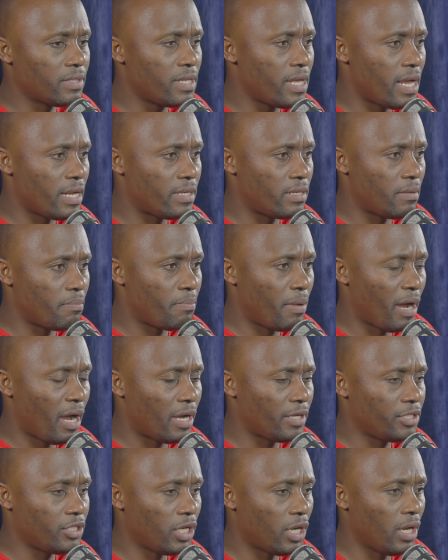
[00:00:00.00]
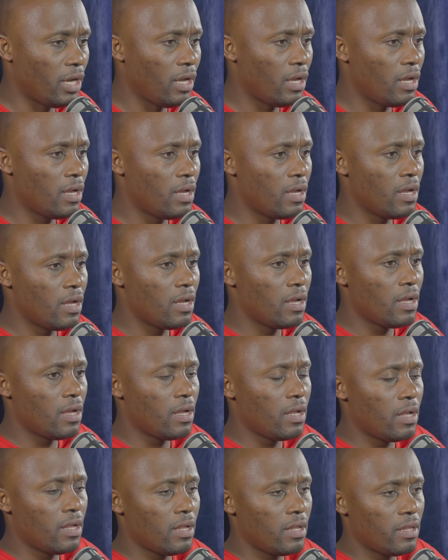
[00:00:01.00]
their departure,
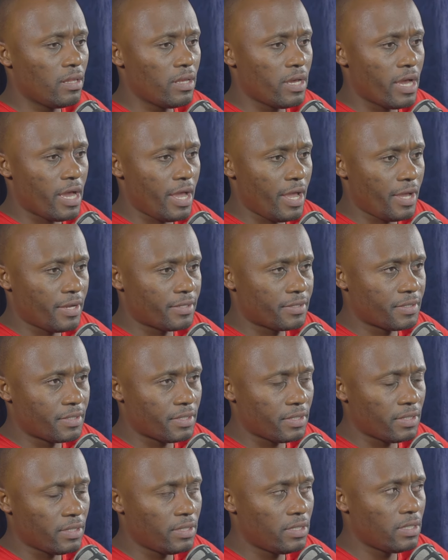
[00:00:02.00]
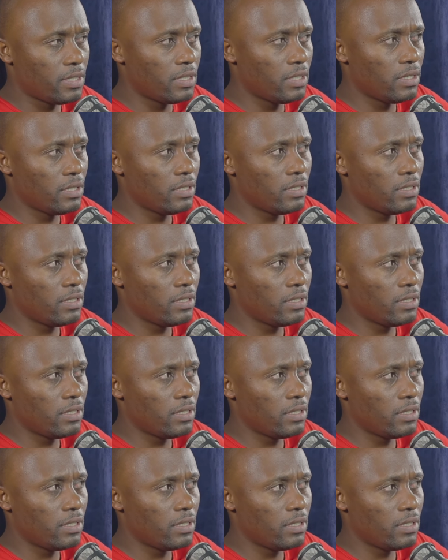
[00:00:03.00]
their exit,